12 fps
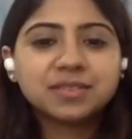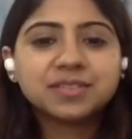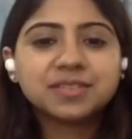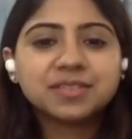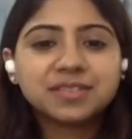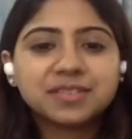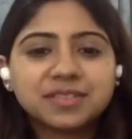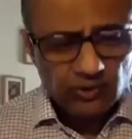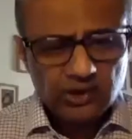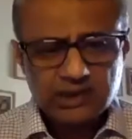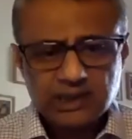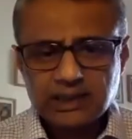Yeah, of
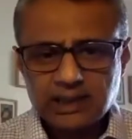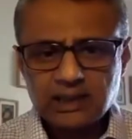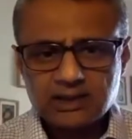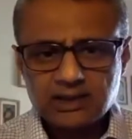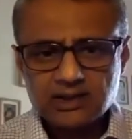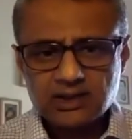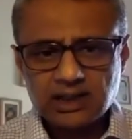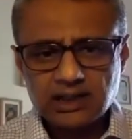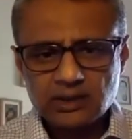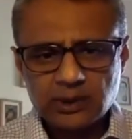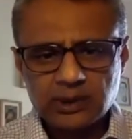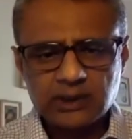course. And they are
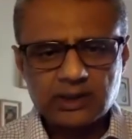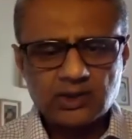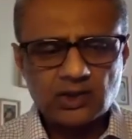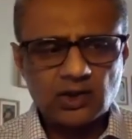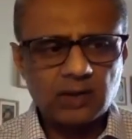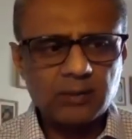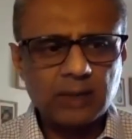doing their job.